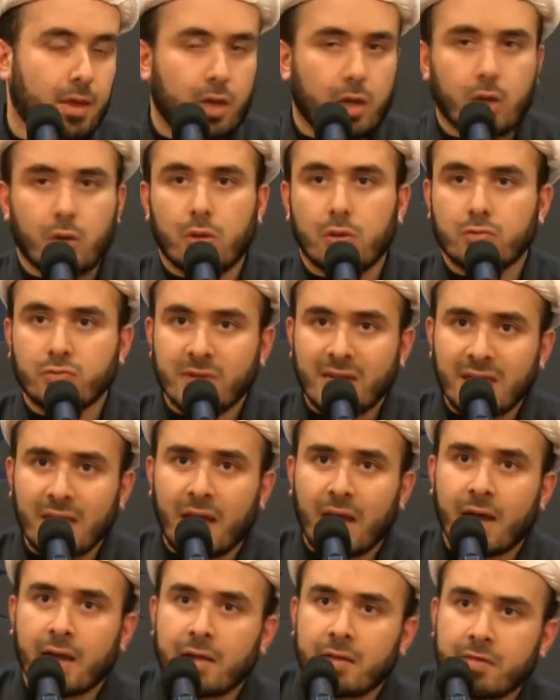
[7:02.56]
You'll
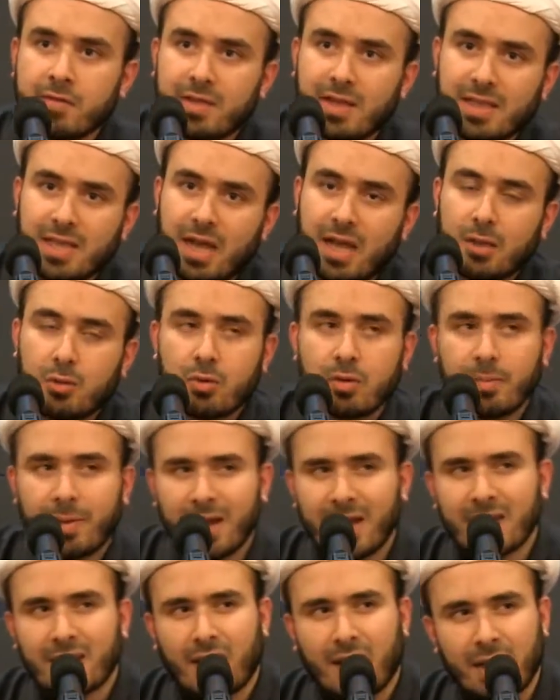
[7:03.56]
realize that Ahlul
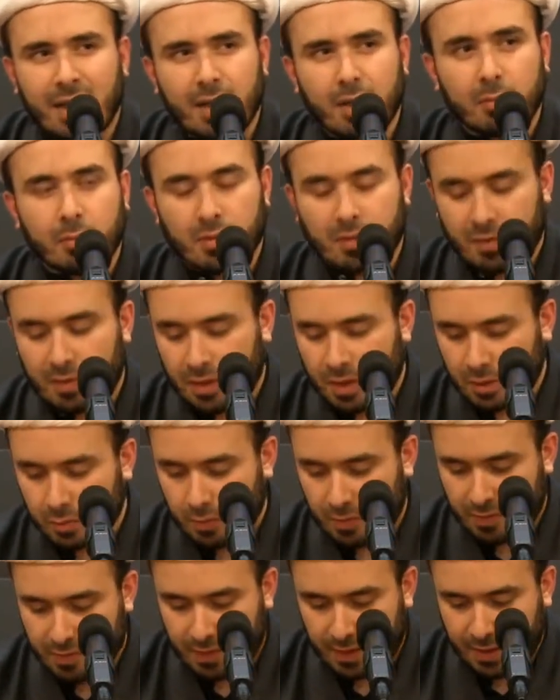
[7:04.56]
Bayt alayhim as-salatu
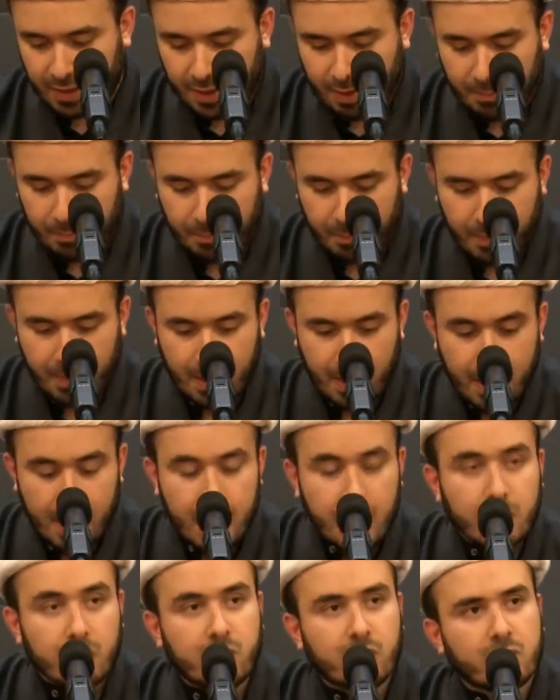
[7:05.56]
wassalam
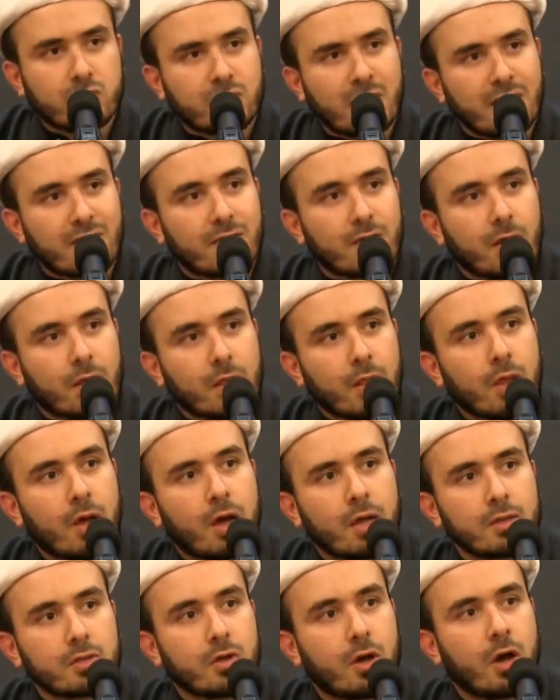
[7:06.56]
stress a
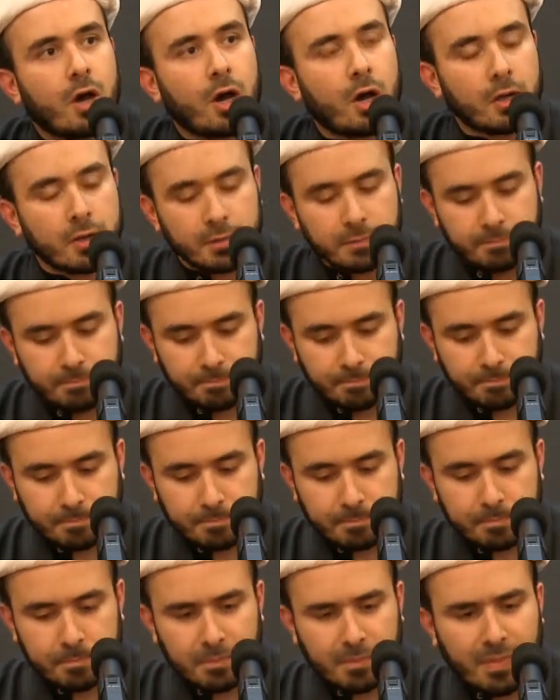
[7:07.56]
lot on
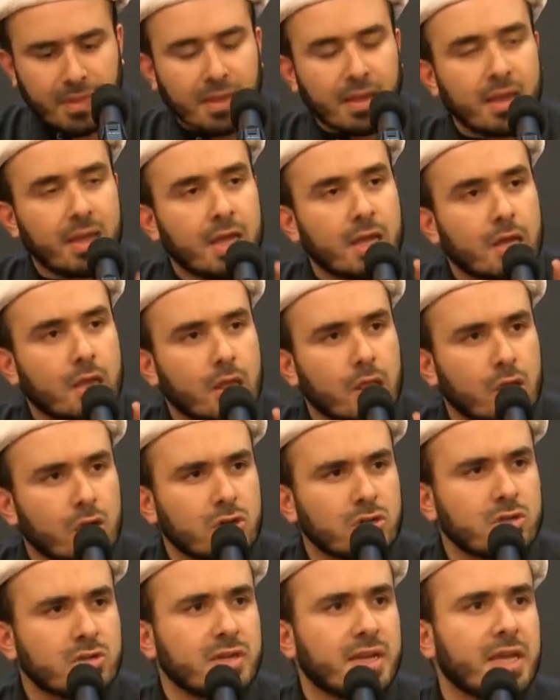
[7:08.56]

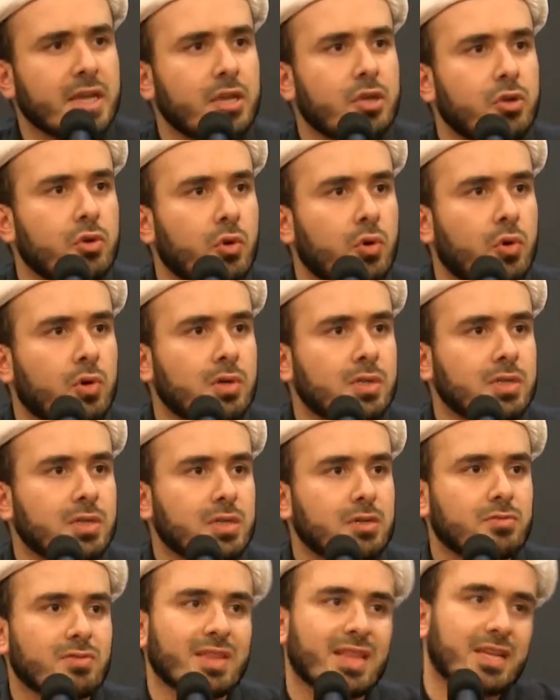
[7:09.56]
learning
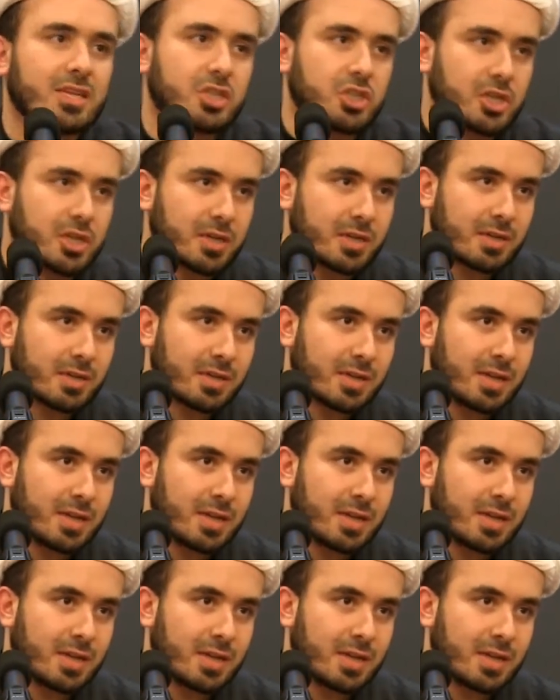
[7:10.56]
your religion